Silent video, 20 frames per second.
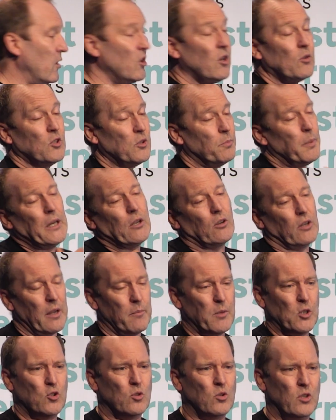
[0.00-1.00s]
depending on how
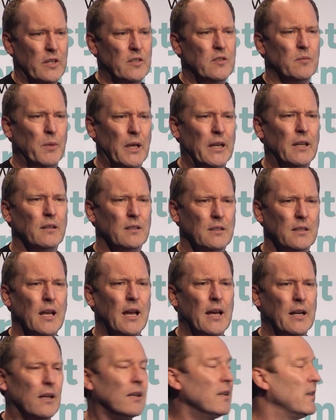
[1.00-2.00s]
much you're decimating the
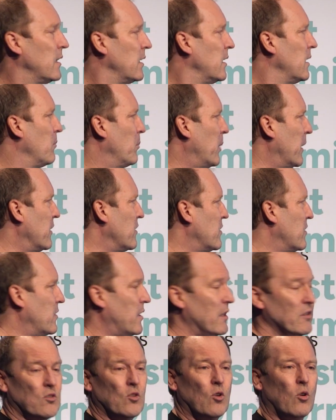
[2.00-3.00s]
data. But
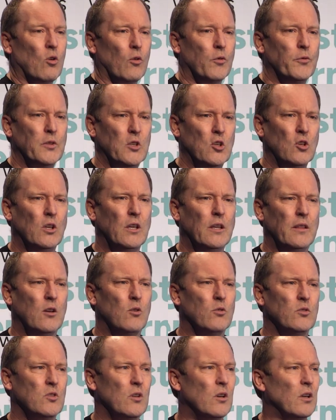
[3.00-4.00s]
it's not often you can get
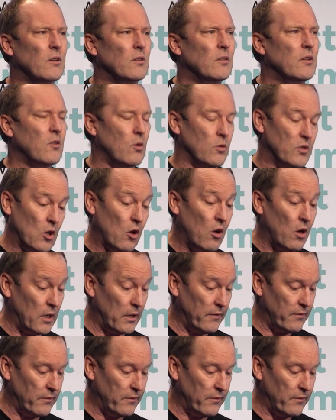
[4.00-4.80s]
those kind of